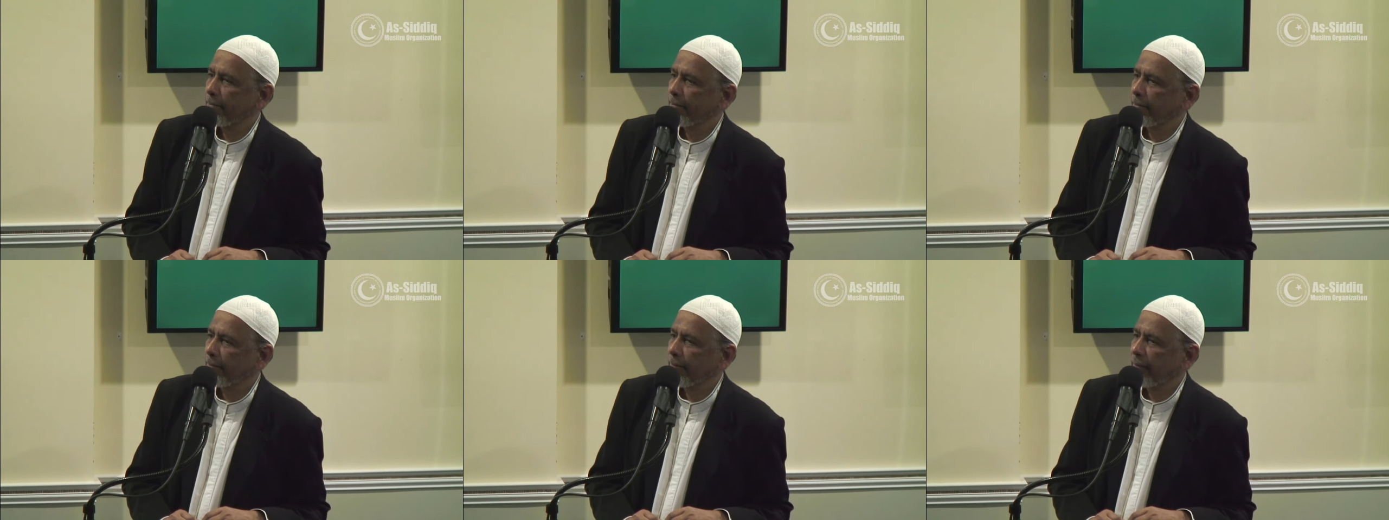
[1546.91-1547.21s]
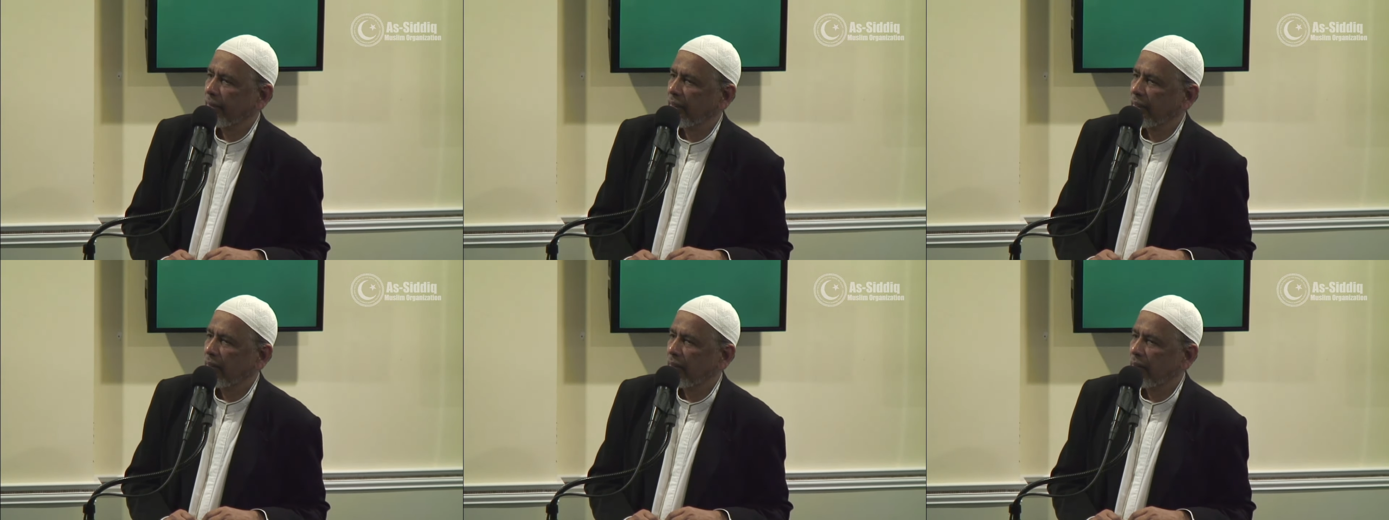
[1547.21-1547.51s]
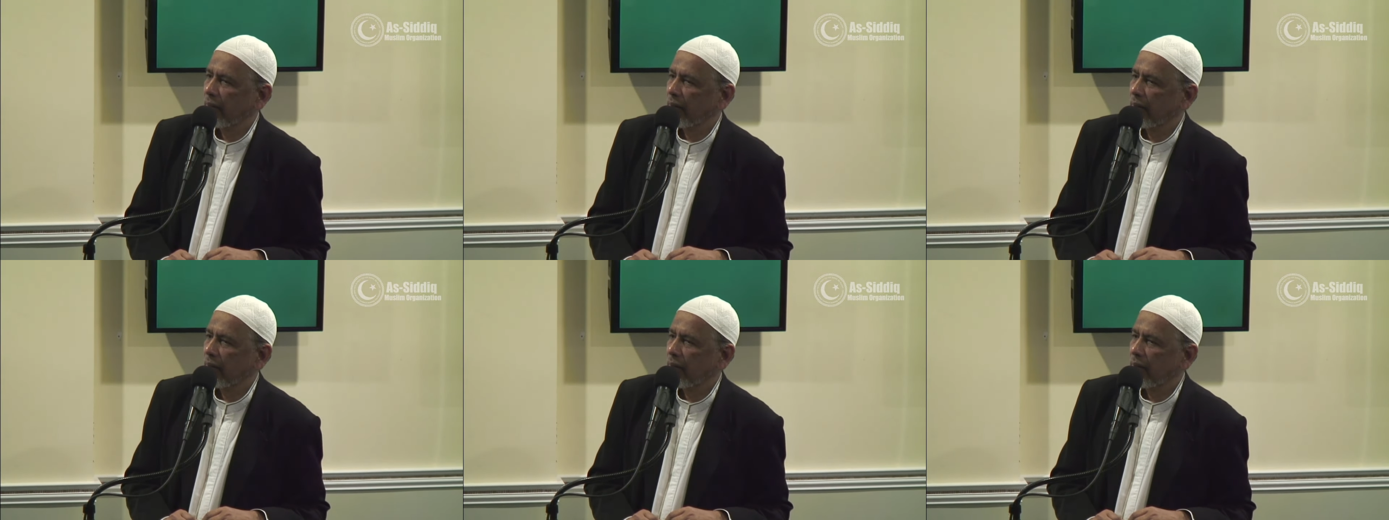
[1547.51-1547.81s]

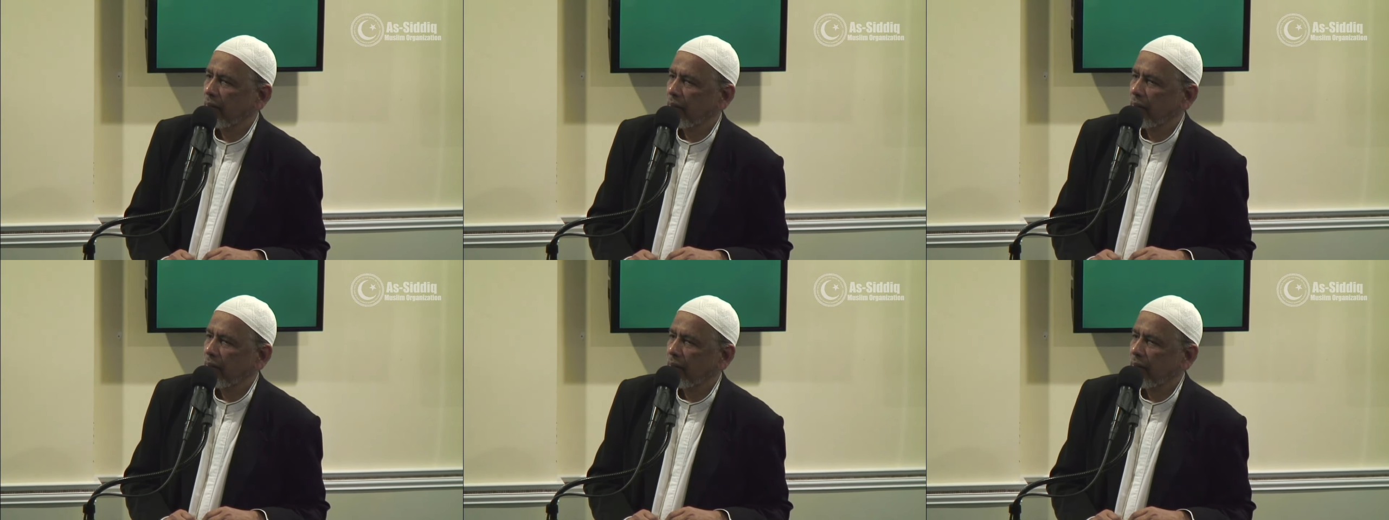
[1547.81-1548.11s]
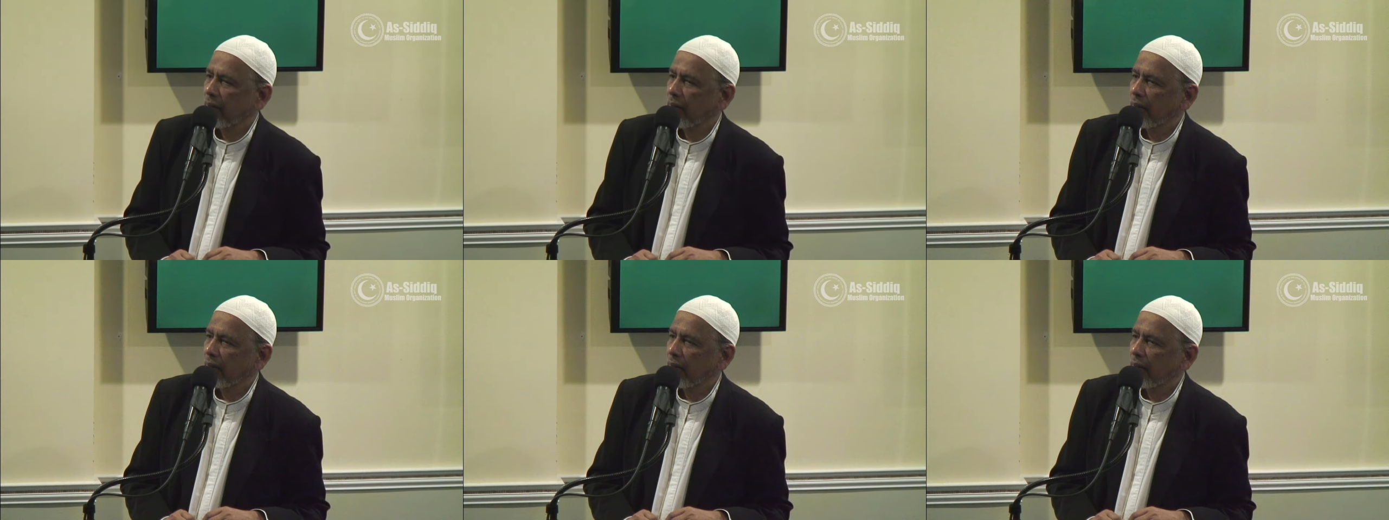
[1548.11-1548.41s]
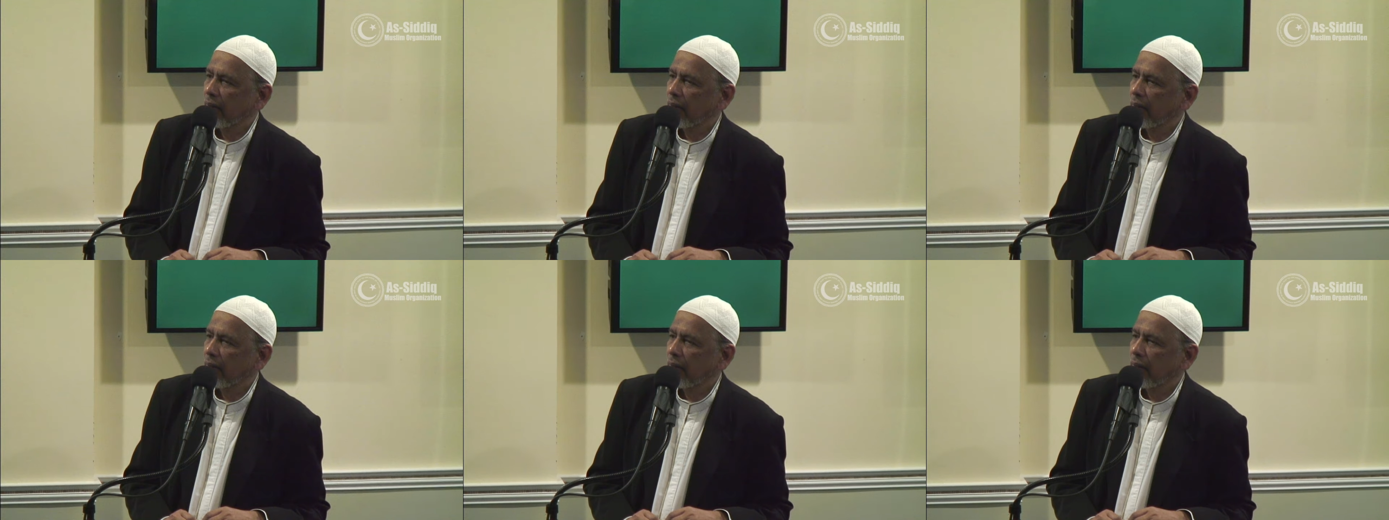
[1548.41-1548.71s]

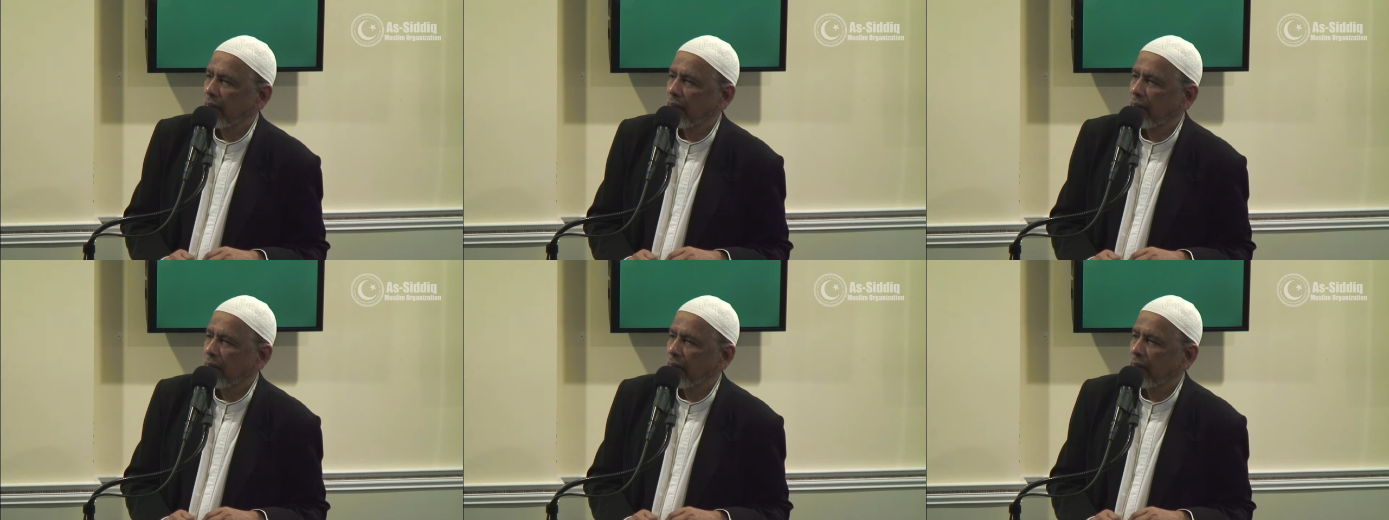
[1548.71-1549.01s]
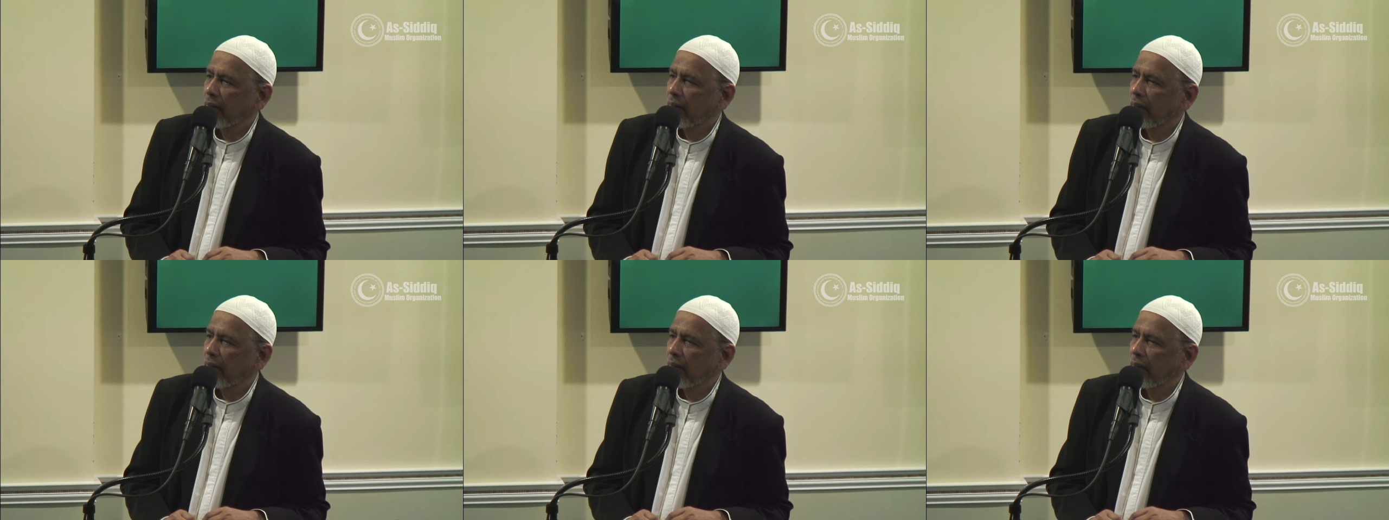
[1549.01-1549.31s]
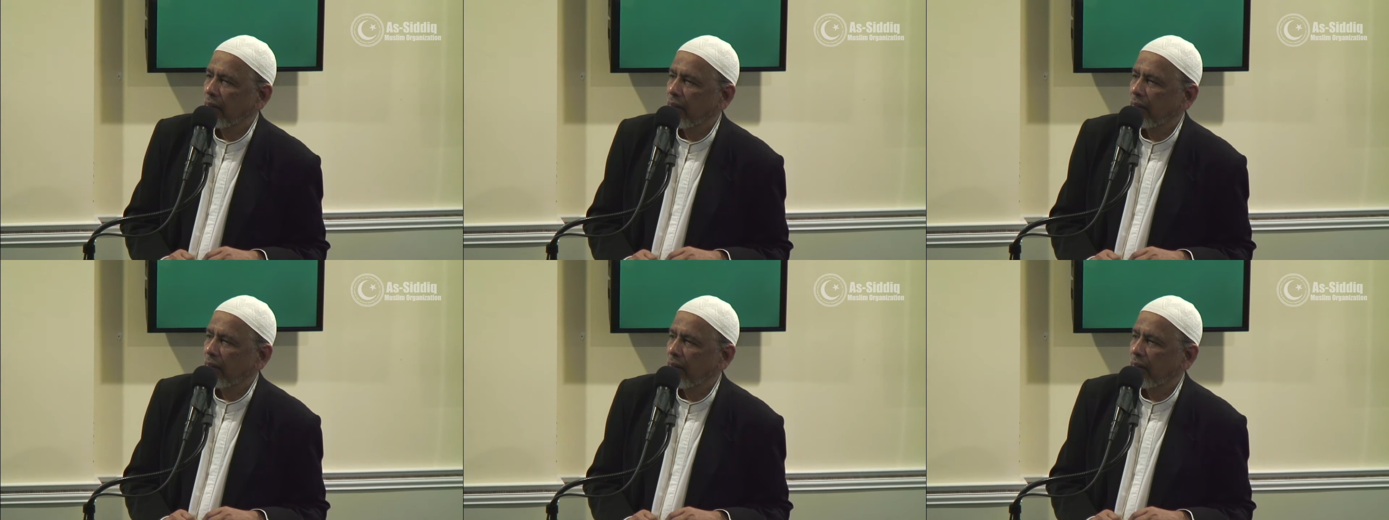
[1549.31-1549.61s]

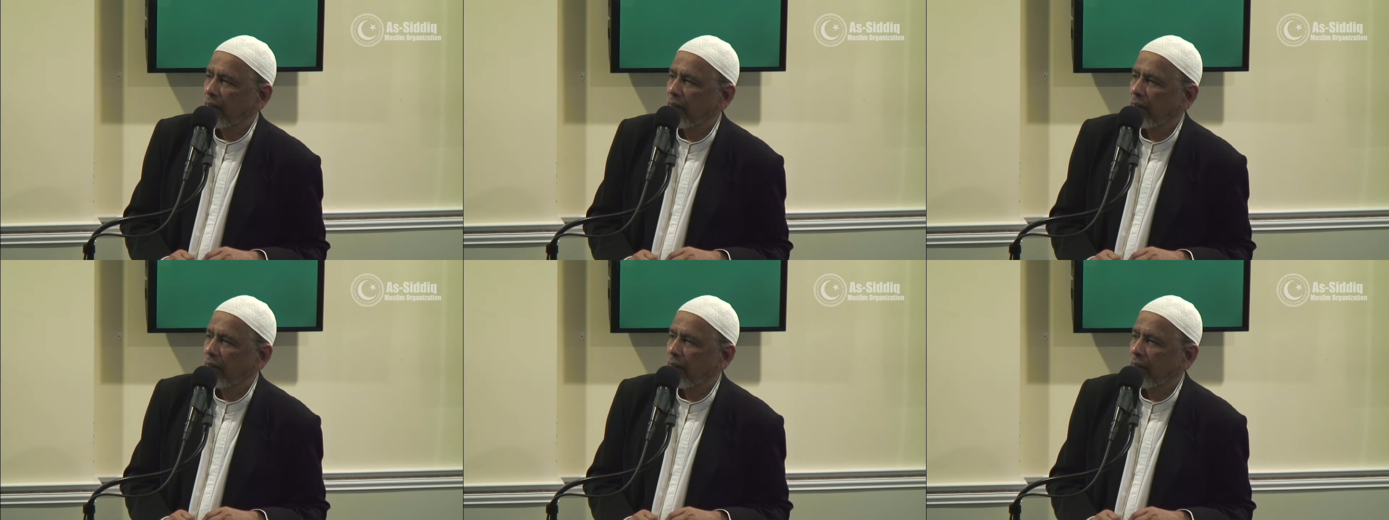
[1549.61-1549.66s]
(no one is talking)